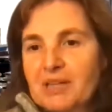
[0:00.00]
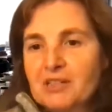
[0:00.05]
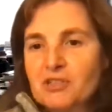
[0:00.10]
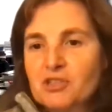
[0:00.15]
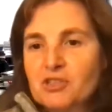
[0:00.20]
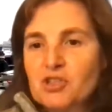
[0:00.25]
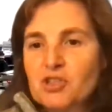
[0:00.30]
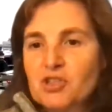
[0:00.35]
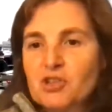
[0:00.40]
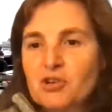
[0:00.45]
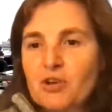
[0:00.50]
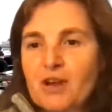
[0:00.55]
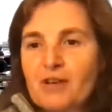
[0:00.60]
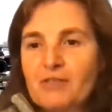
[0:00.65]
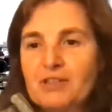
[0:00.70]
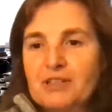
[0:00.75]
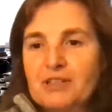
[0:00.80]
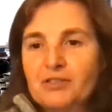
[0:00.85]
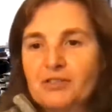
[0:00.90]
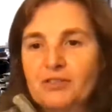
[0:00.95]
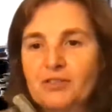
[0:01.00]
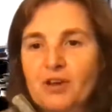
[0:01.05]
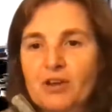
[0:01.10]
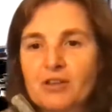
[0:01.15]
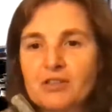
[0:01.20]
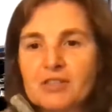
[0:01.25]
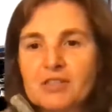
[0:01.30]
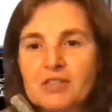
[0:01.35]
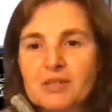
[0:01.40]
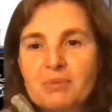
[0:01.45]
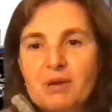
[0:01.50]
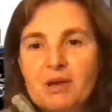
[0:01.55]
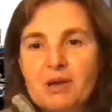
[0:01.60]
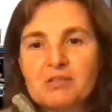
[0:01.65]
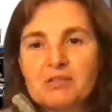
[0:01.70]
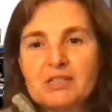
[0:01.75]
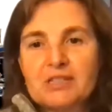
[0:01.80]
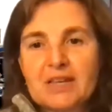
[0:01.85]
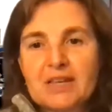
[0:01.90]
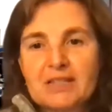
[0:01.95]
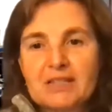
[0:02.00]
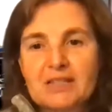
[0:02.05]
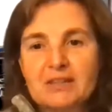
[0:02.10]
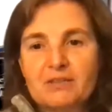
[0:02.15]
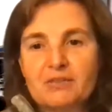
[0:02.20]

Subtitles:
Do you have thoughts about detecting